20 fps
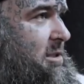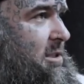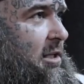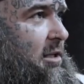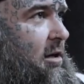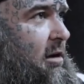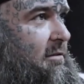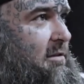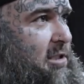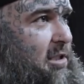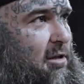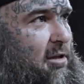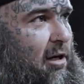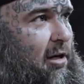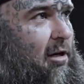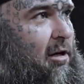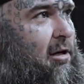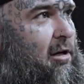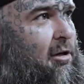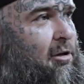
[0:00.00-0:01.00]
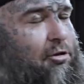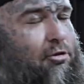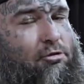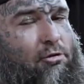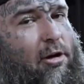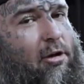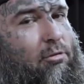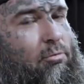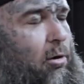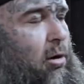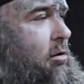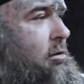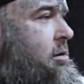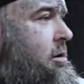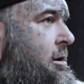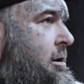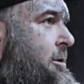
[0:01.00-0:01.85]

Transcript: in obviously the strength world.